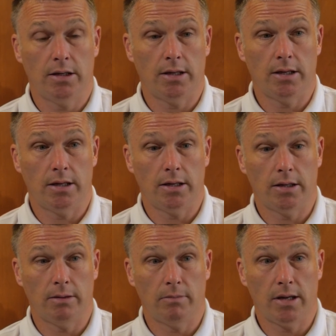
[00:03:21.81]

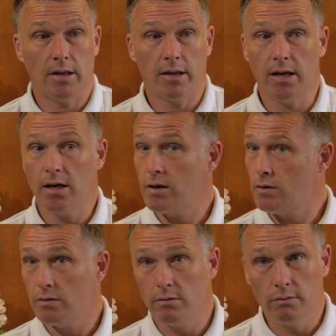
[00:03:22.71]
I think
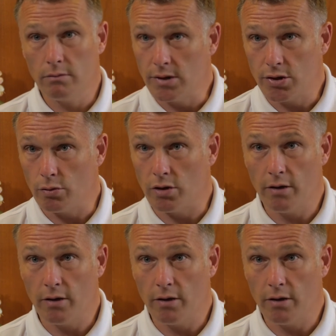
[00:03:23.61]
we sold